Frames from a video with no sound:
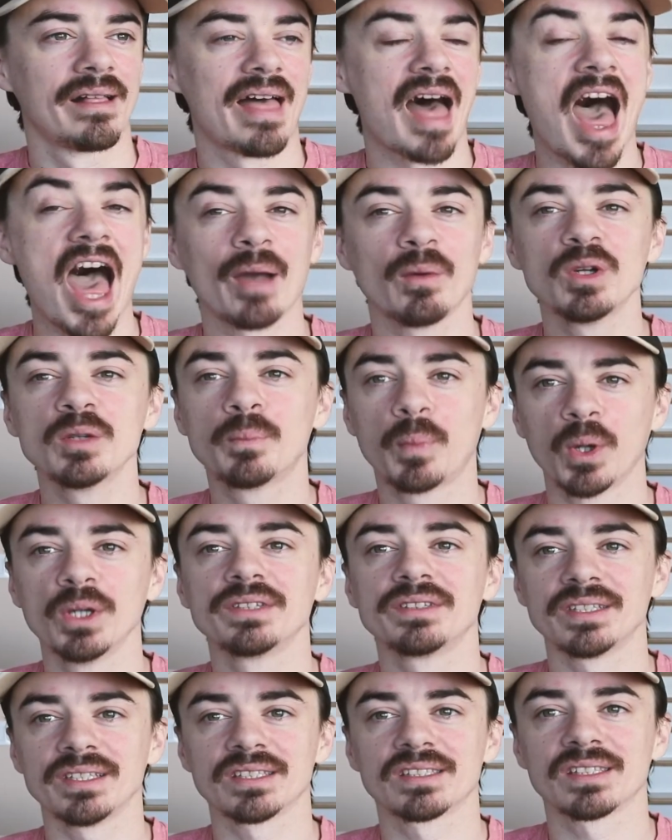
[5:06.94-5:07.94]
I would
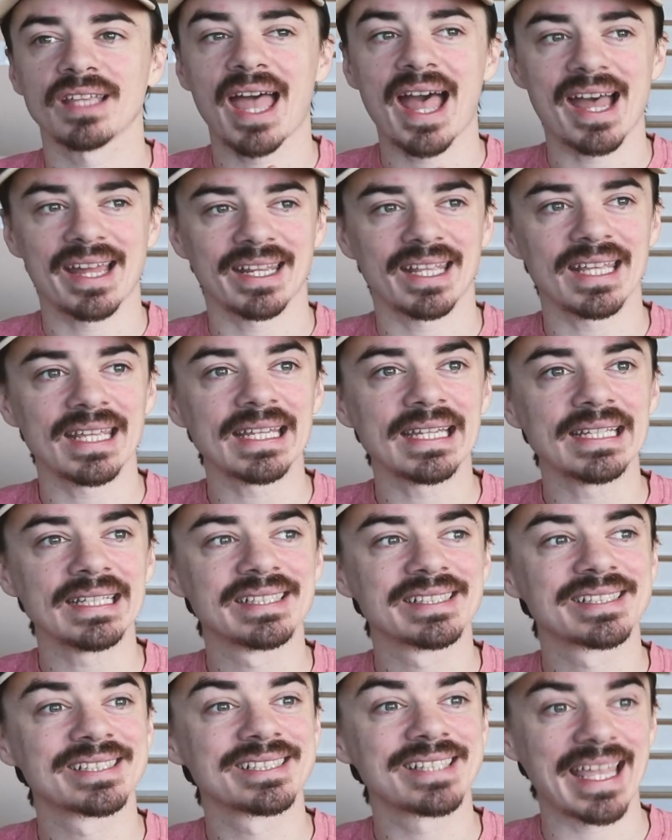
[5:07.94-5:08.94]
put this at a
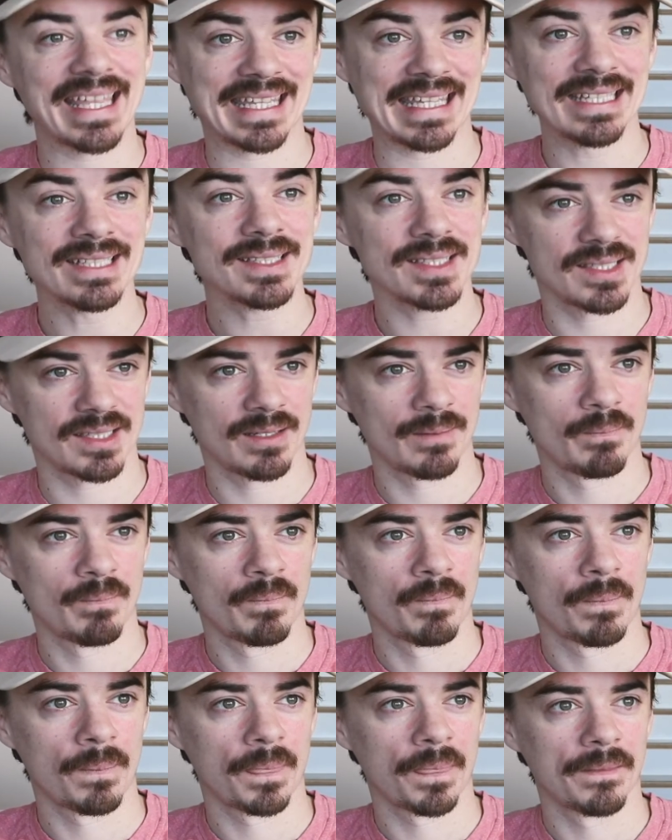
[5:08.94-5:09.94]
second
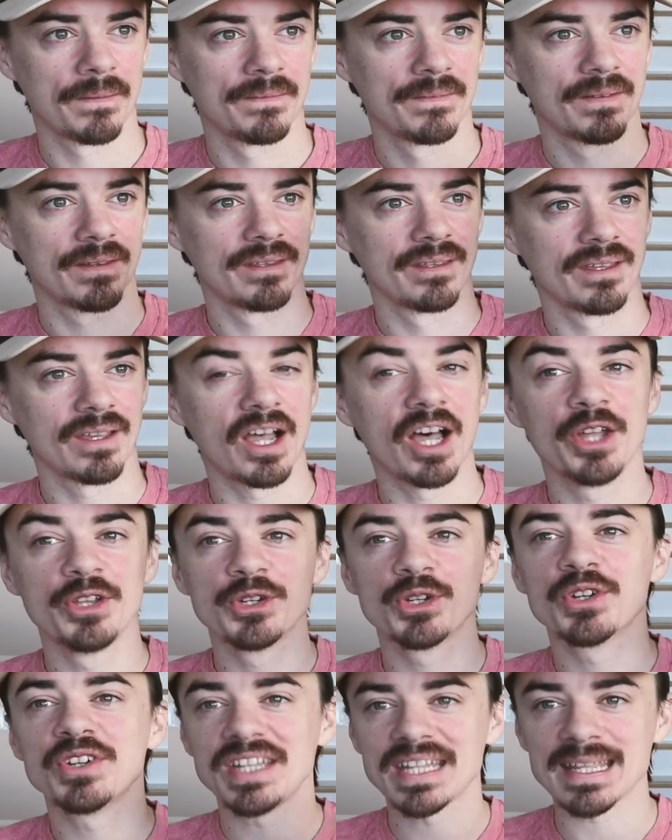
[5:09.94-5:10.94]

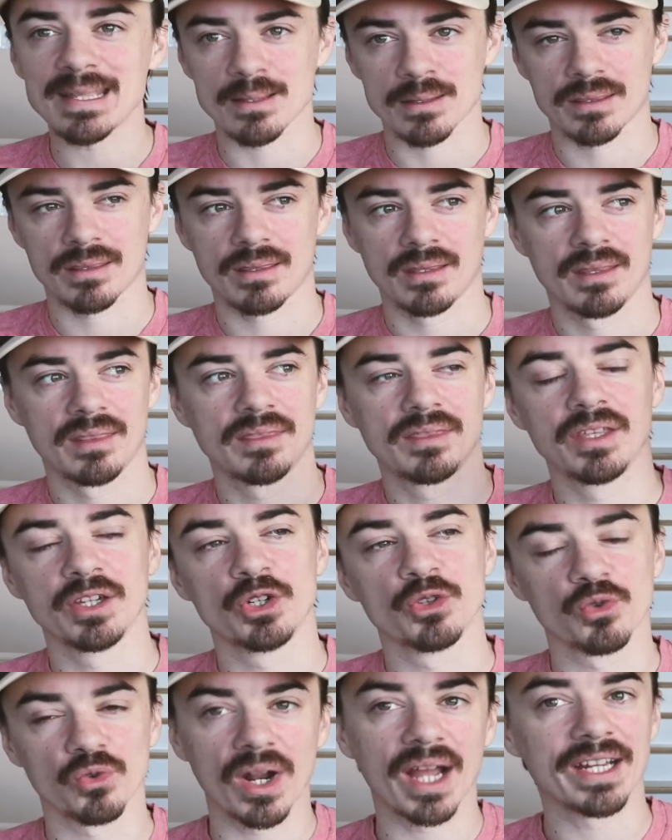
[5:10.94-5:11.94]
underneath the
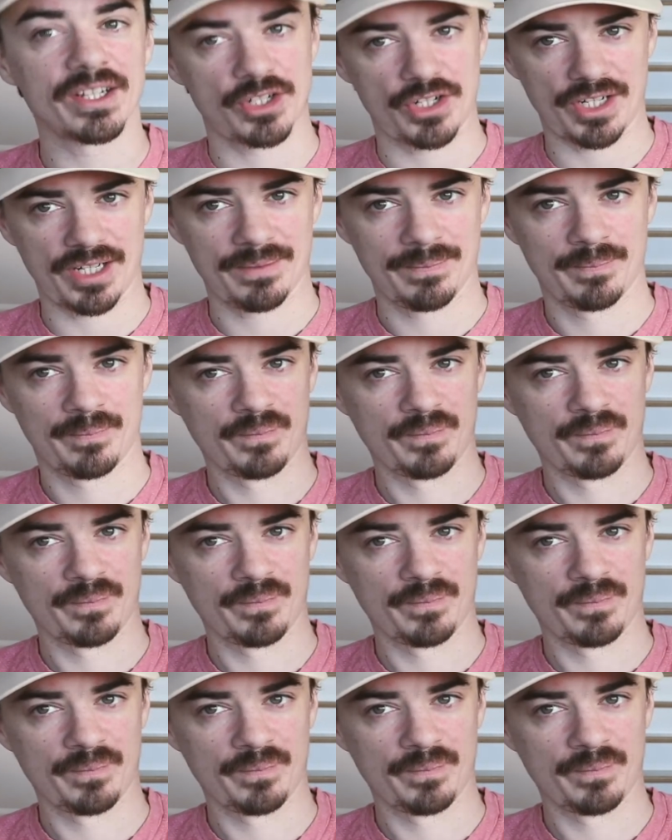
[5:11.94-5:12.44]
grinder.